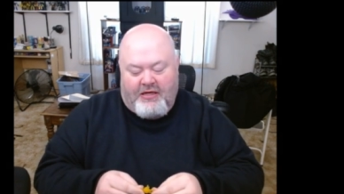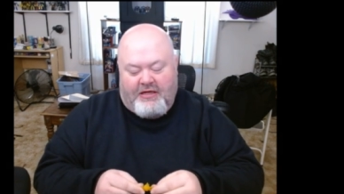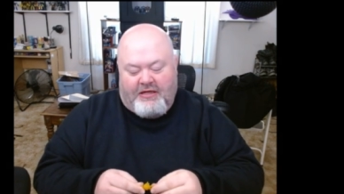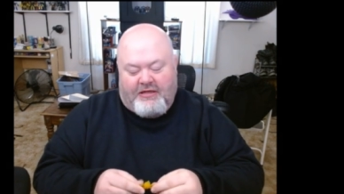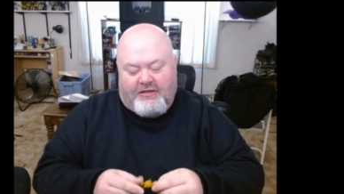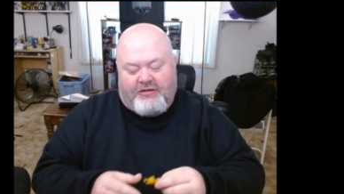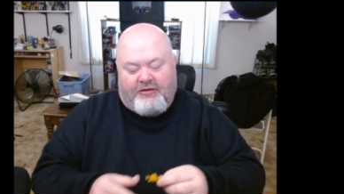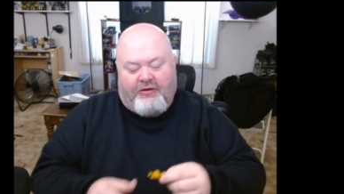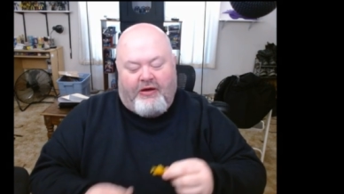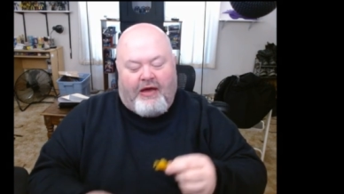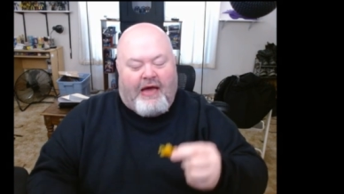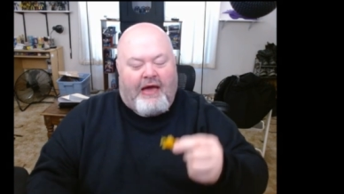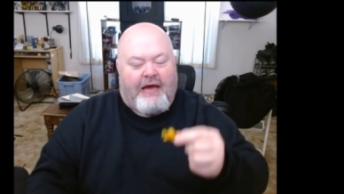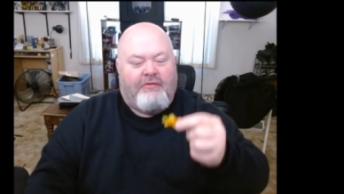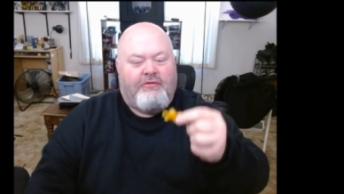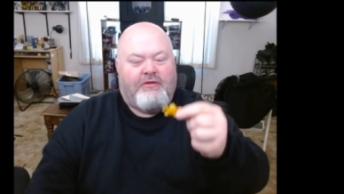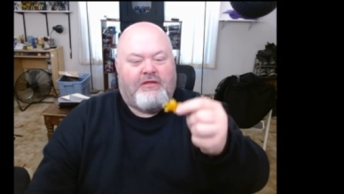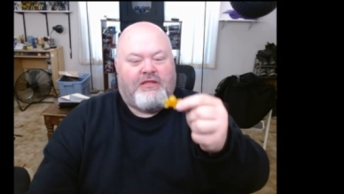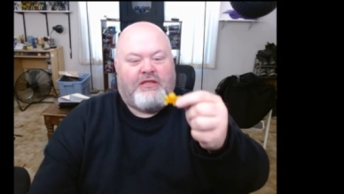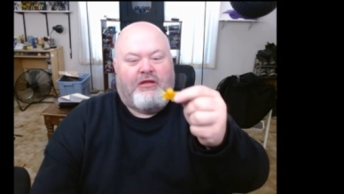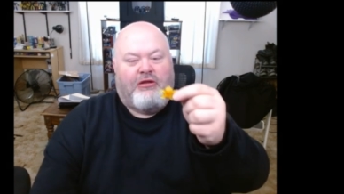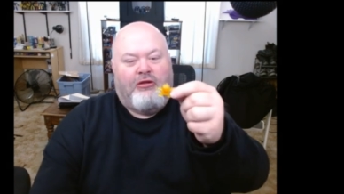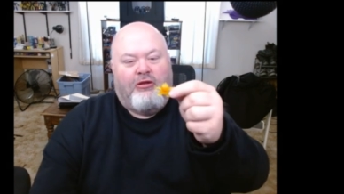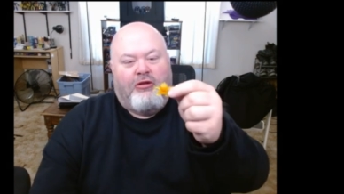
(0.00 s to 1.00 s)
So I
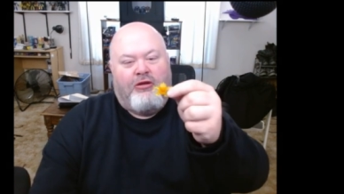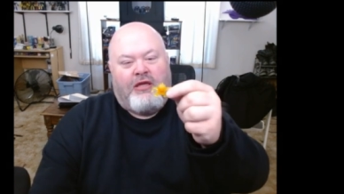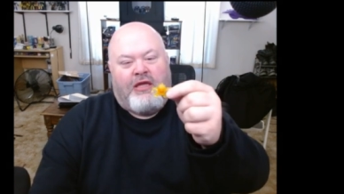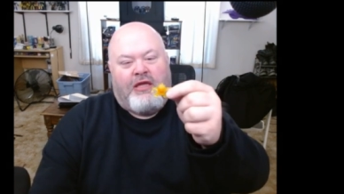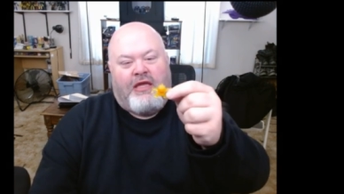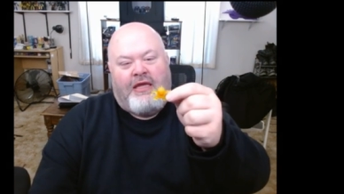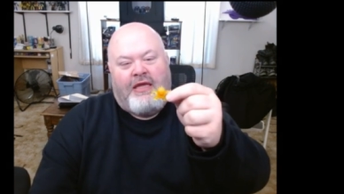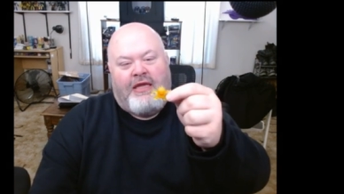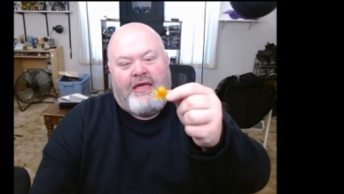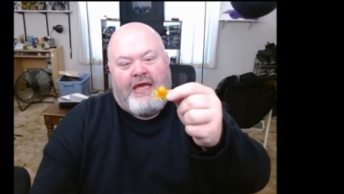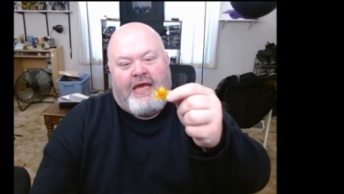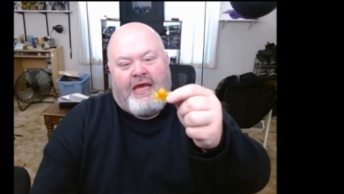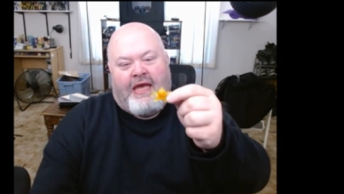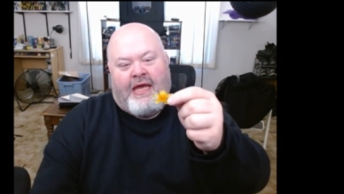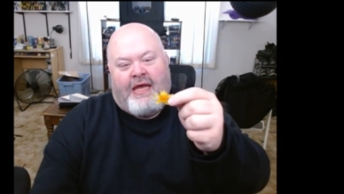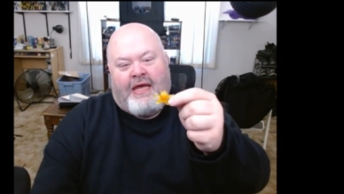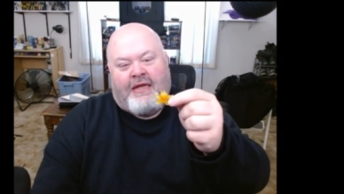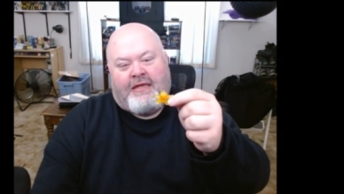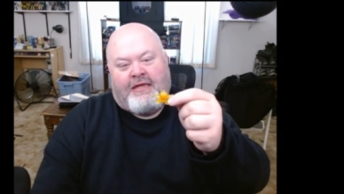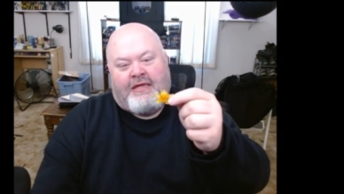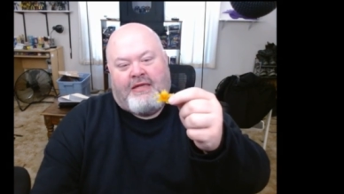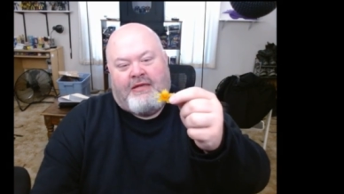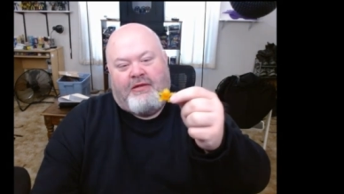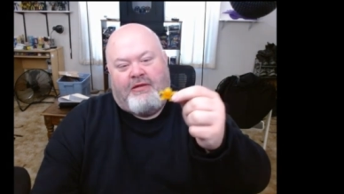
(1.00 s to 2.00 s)
was looking
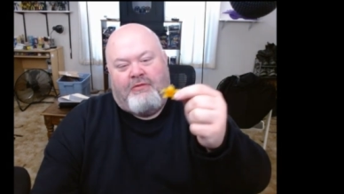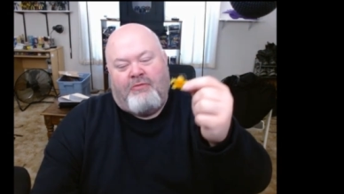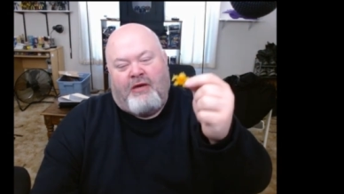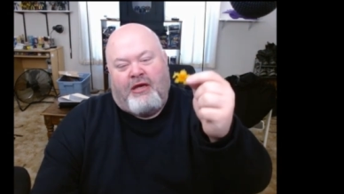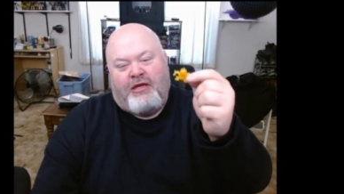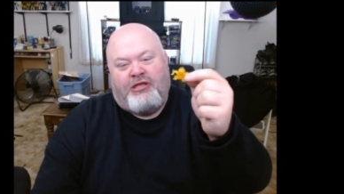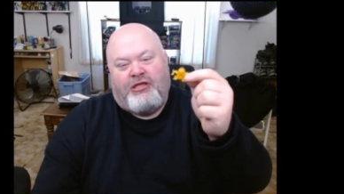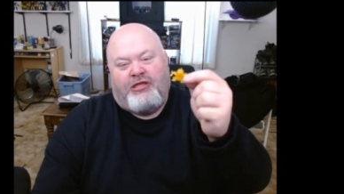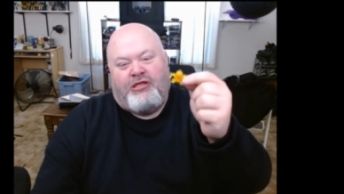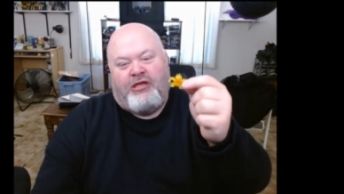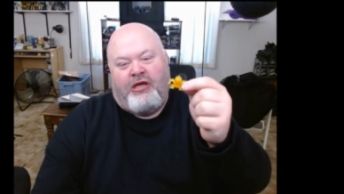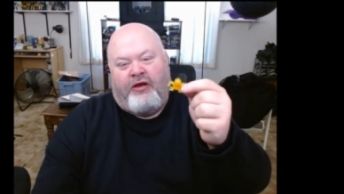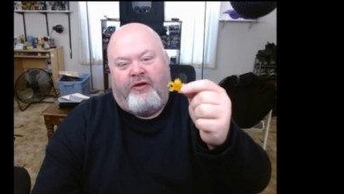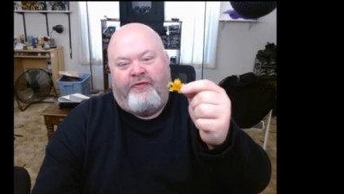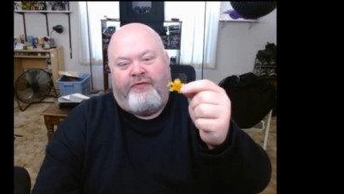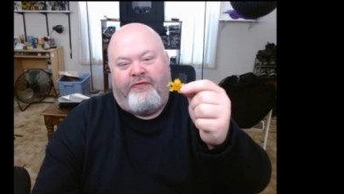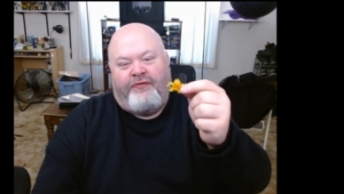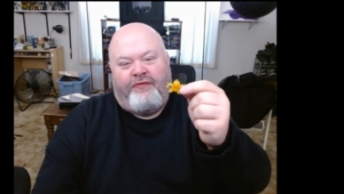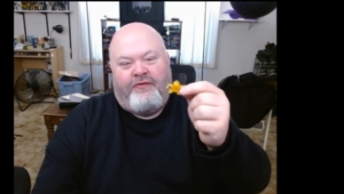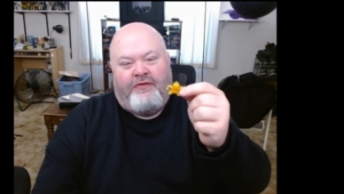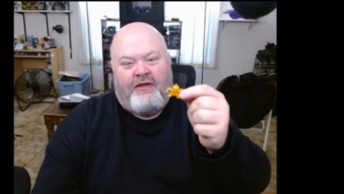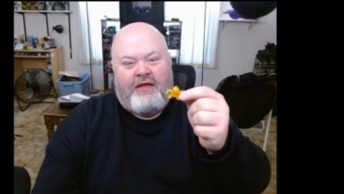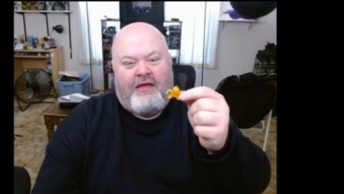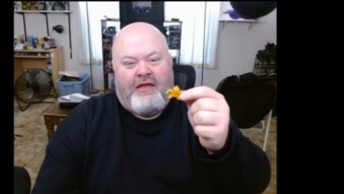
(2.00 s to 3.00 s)
at my
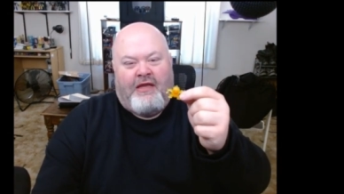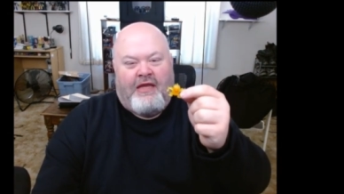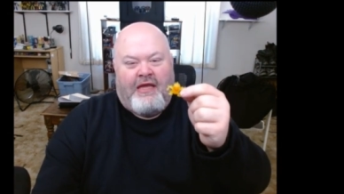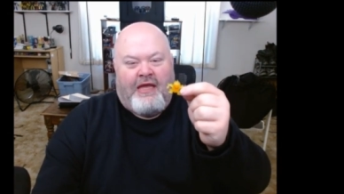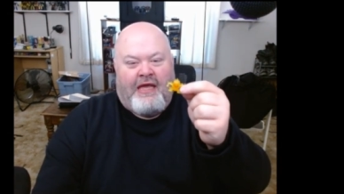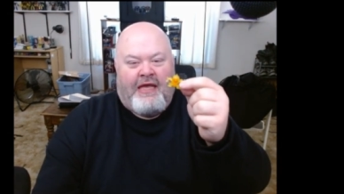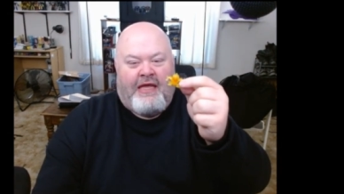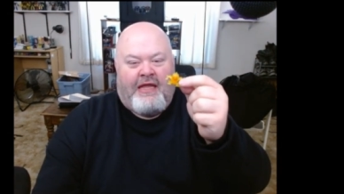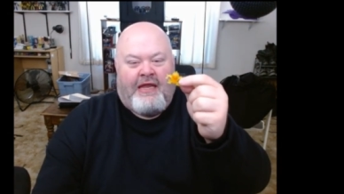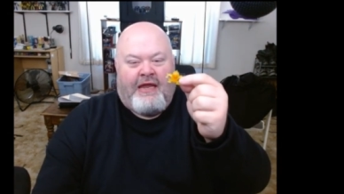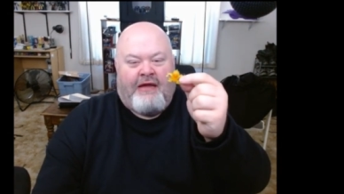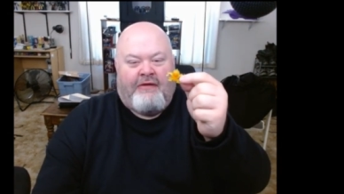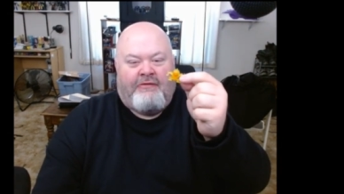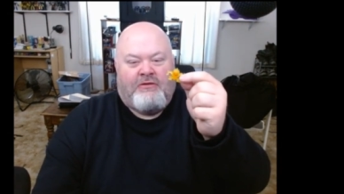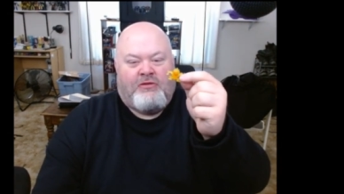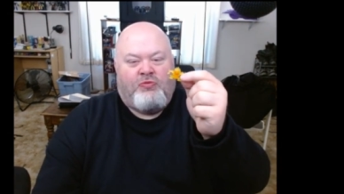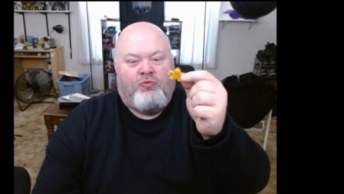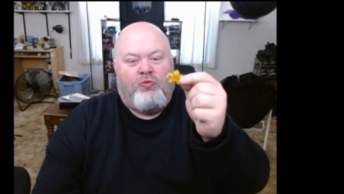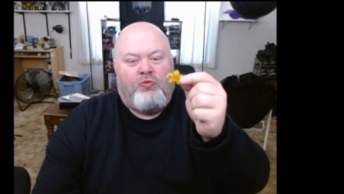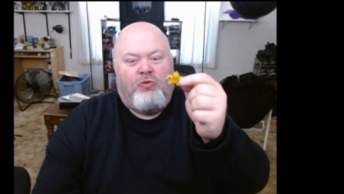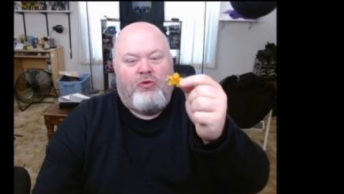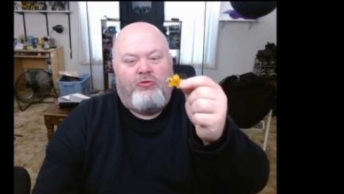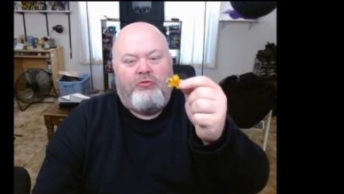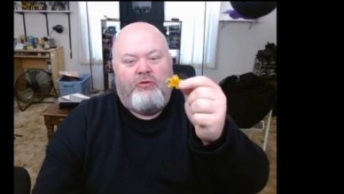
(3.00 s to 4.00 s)
shelf and I was
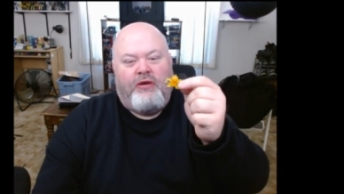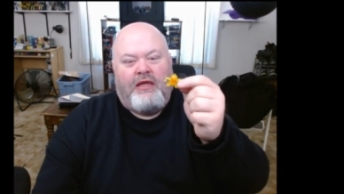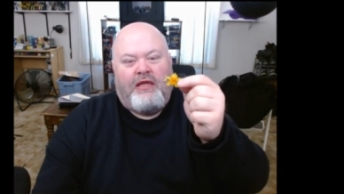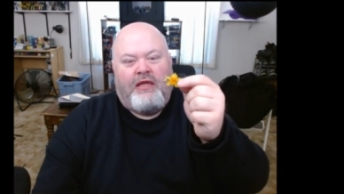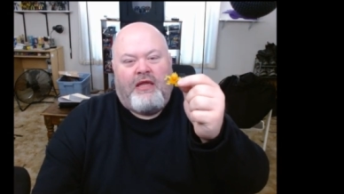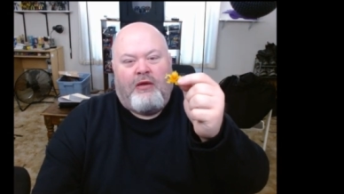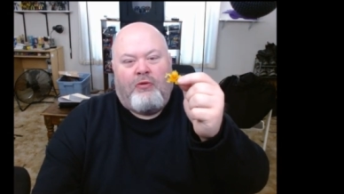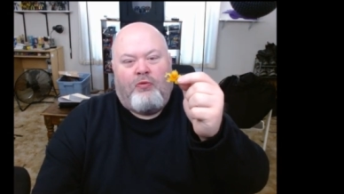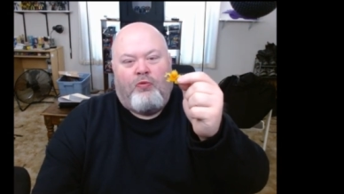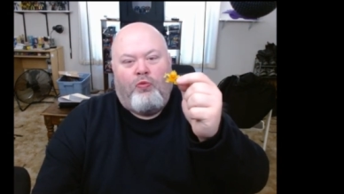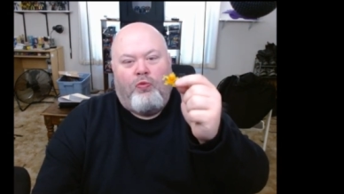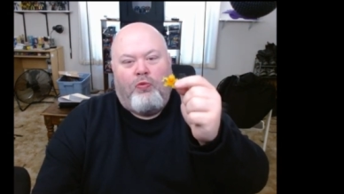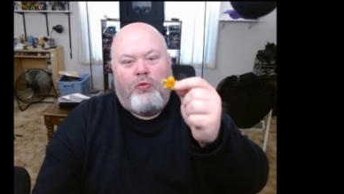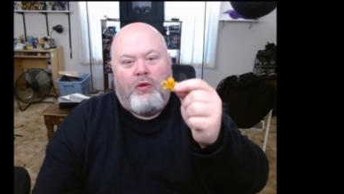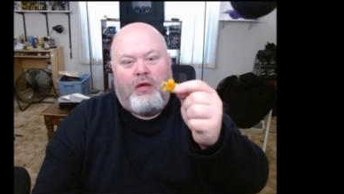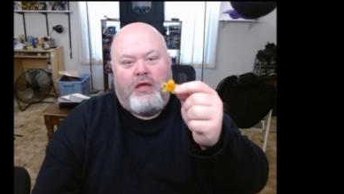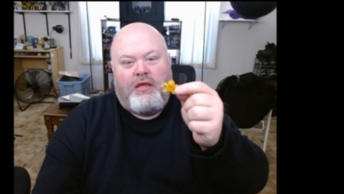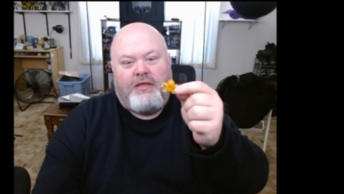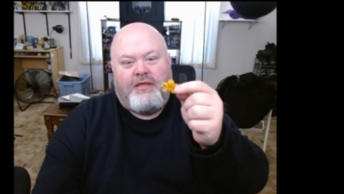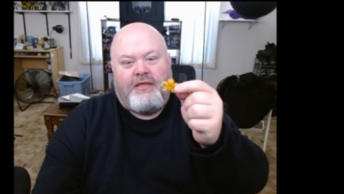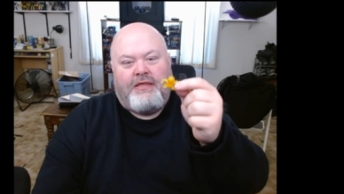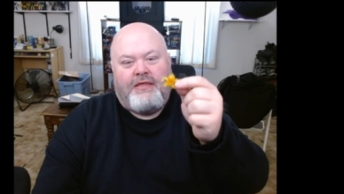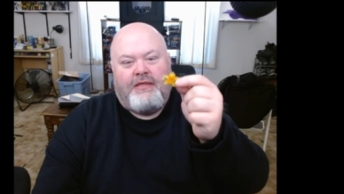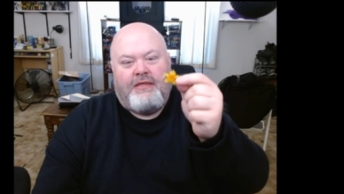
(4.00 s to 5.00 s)
wondering like
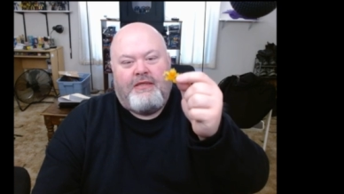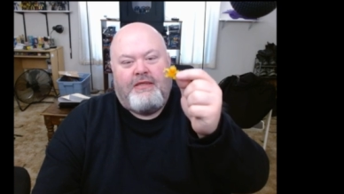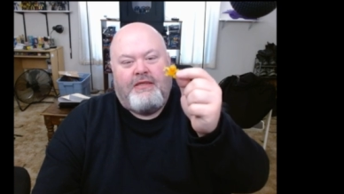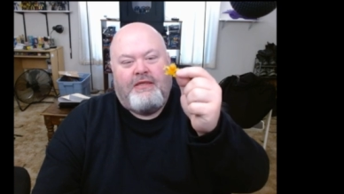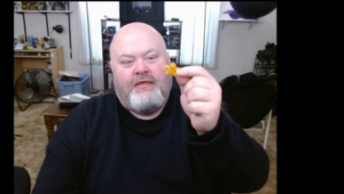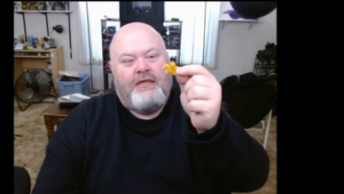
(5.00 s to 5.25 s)
what